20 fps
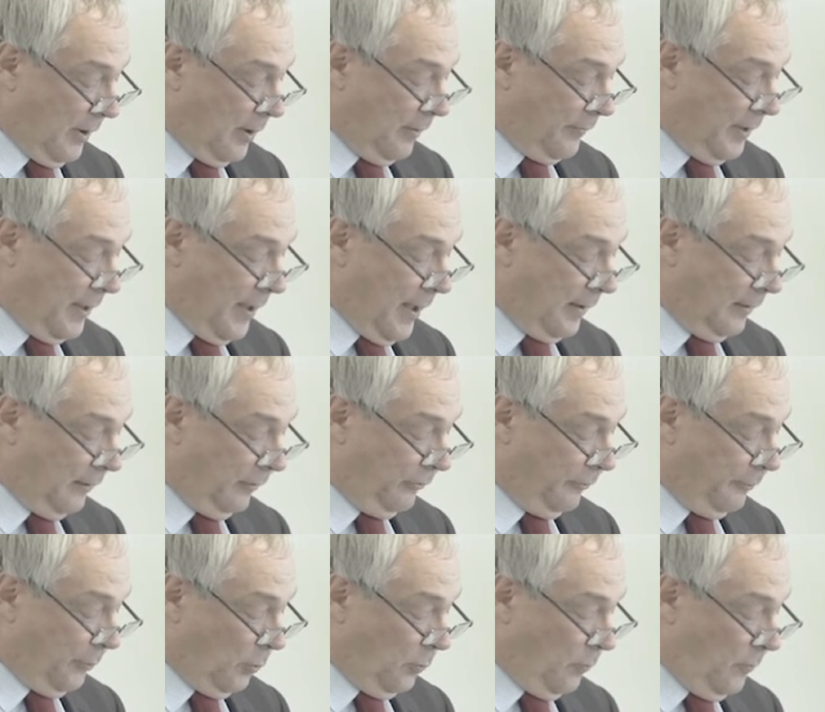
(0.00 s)
Are they
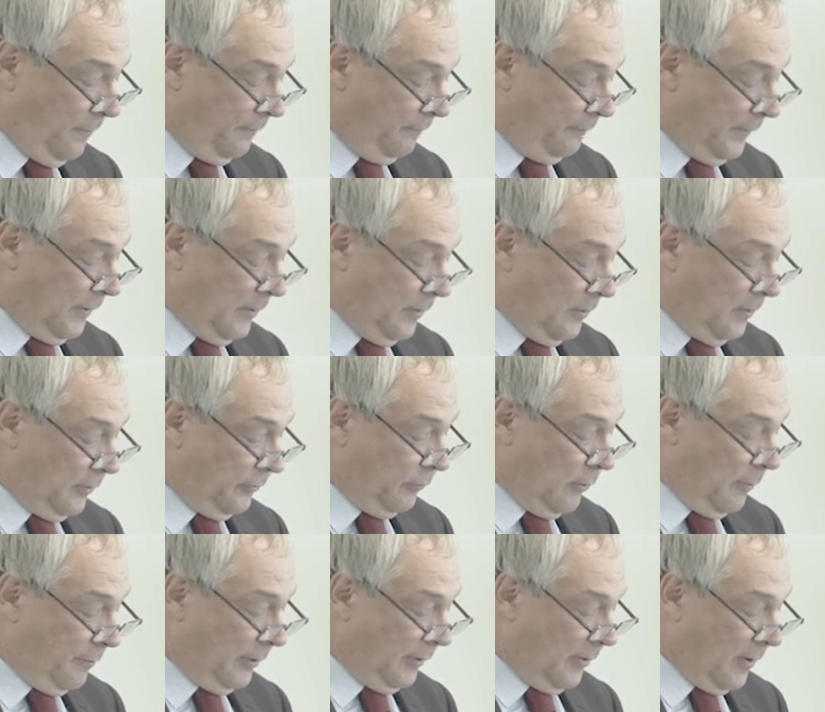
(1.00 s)
eligible
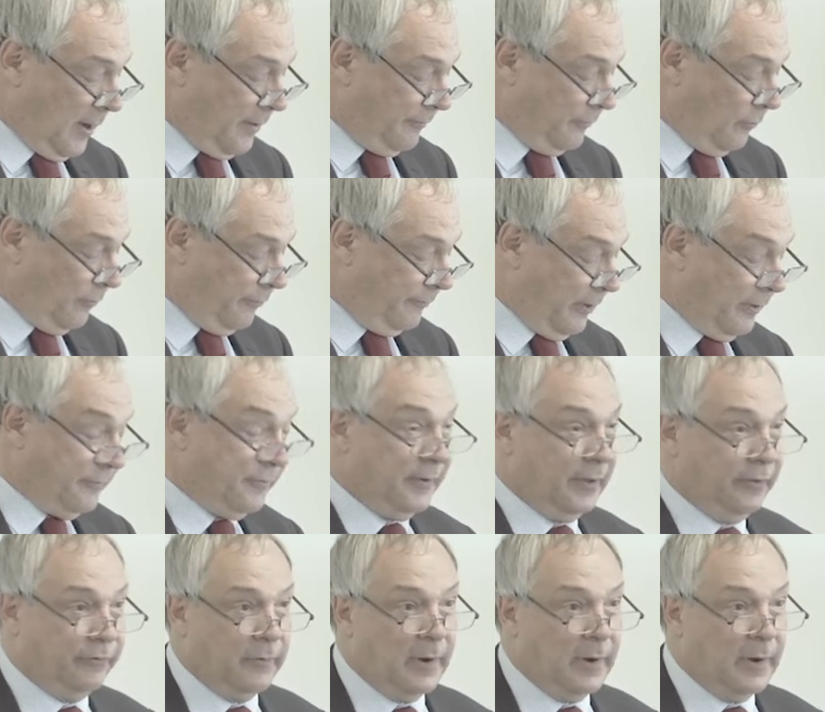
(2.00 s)
to apply for funding?